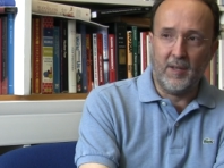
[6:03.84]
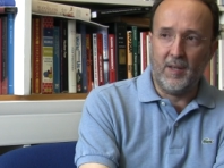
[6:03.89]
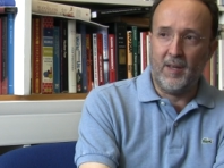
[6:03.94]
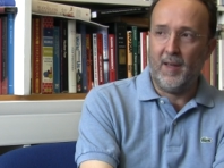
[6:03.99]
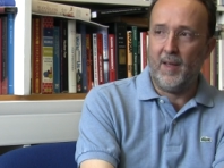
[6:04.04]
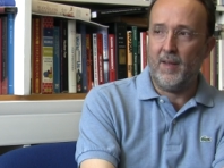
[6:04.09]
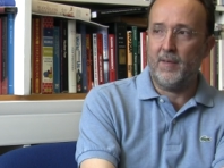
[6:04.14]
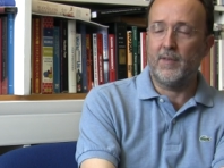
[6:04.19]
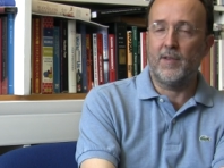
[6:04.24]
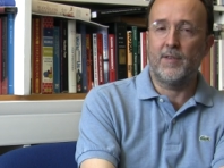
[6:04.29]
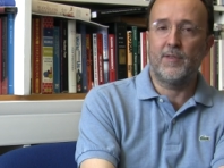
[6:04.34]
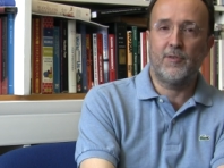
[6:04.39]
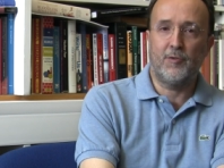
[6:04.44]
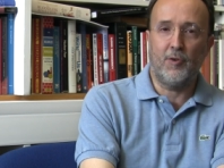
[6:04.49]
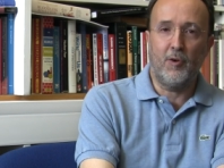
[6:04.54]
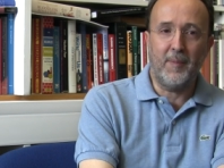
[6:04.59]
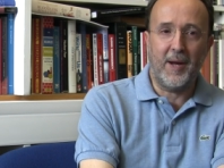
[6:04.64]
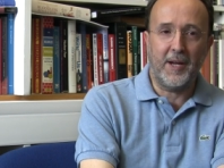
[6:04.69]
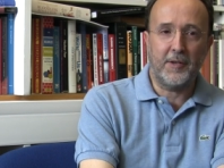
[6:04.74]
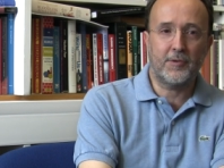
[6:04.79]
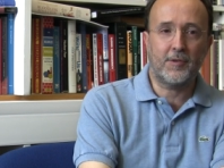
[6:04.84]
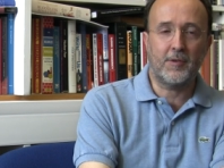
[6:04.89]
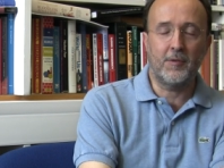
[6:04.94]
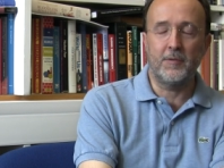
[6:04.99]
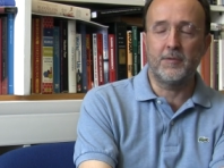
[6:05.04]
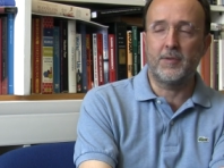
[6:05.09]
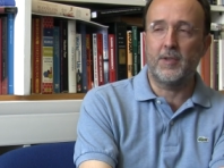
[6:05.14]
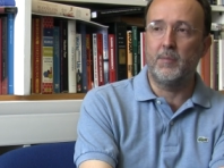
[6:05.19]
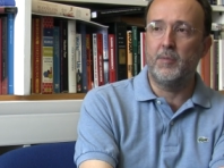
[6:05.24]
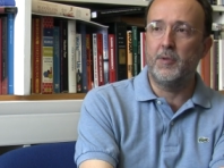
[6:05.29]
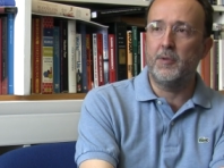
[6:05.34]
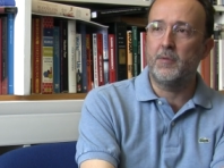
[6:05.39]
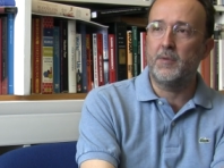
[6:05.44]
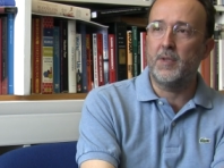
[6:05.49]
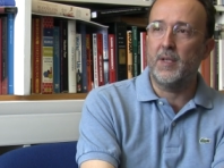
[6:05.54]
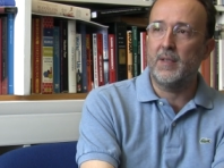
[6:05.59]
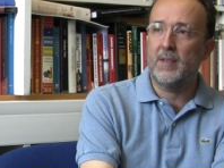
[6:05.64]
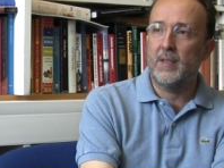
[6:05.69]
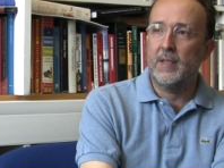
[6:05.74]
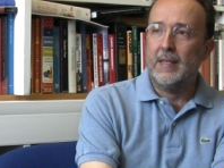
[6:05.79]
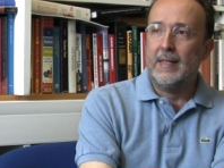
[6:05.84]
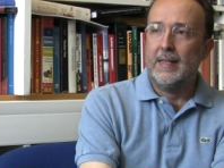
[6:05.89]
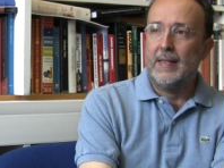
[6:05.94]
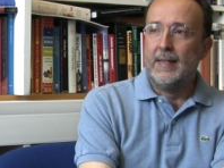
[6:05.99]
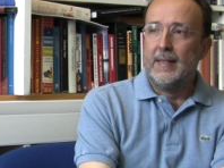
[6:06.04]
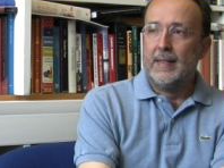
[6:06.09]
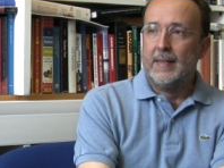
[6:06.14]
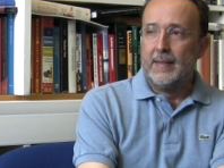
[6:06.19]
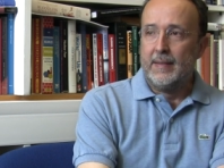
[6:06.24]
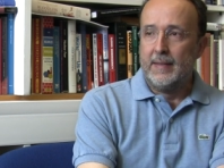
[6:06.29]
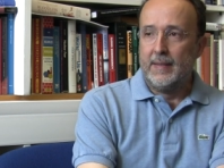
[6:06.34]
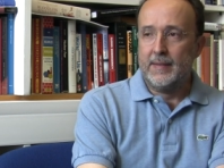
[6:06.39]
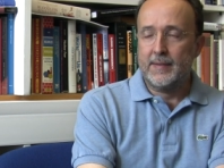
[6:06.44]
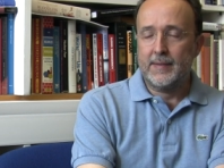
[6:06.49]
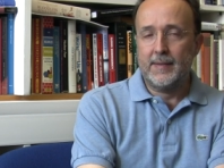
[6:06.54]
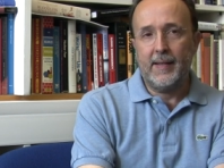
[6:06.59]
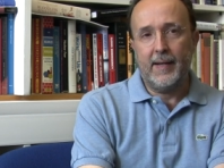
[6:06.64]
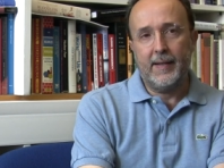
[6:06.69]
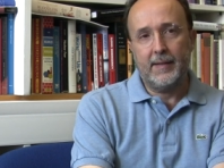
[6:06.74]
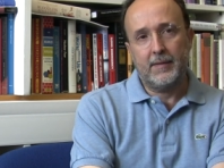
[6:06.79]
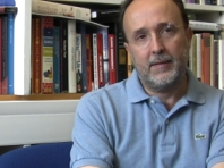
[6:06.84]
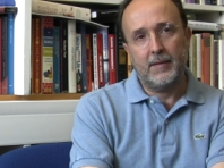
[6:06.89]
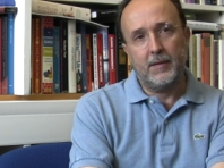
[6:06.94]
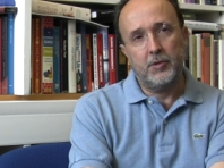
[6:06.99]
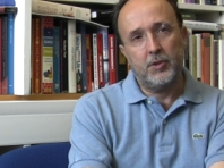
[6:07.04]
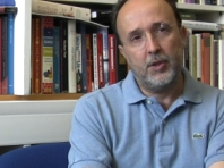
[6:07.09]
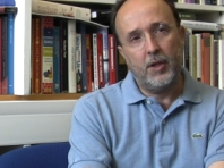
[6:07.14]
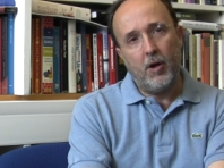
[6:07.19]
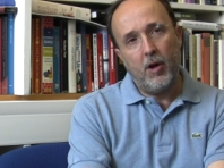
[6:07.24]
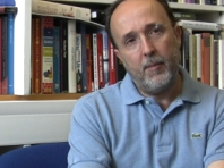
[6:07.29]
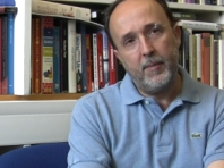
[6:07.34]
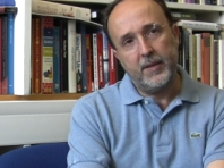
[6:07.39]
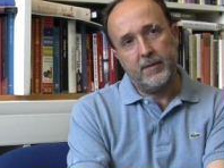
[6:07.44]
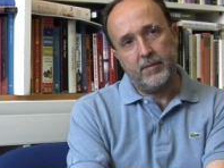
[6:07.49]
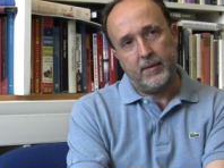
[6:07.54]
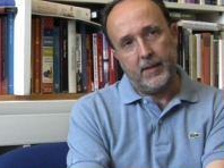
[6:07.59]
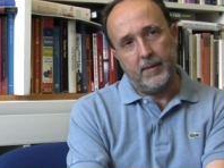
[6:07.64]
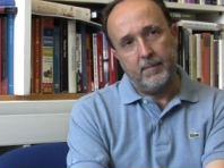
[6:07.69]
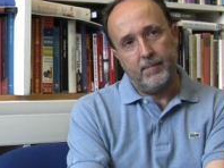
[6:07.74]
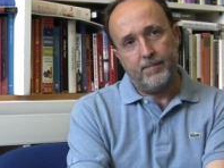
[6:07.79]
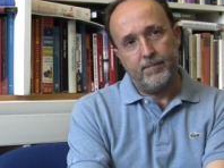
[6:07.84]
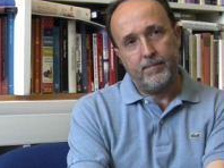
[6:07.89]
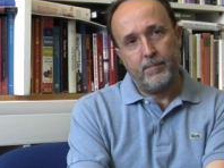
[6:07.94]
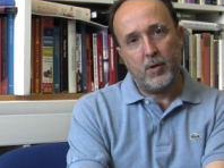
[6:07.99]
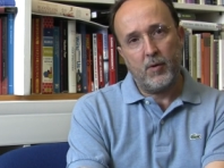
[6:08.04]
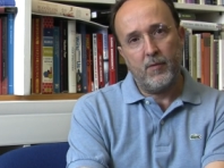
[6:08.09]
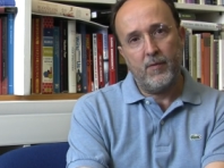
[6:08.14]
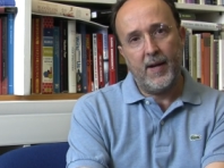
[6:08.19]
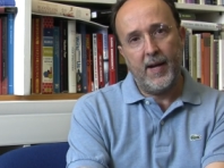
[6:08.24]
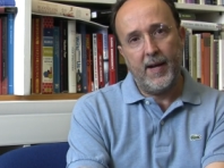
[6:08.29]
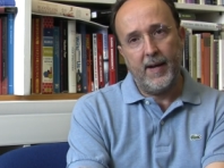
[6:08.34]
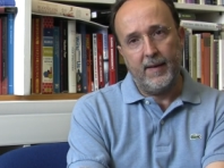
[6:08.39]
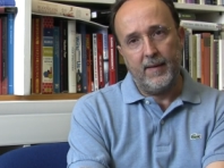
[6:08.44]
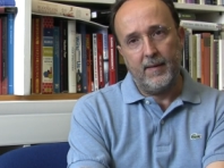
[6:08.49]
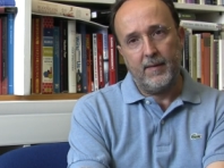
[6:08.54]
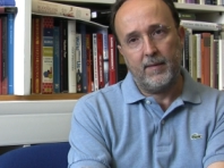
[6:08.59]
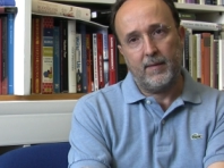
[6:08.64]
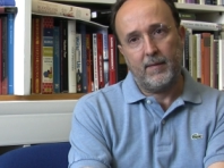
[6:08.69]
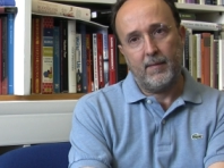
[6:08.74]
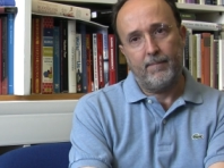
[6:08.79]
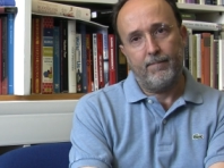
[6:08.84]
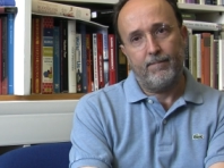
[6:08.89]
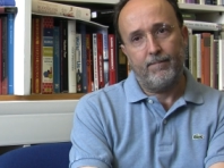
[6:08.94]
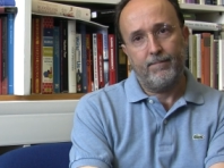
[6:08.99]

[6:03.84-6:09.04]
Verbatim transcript: he had so much contributed, is that geometry provides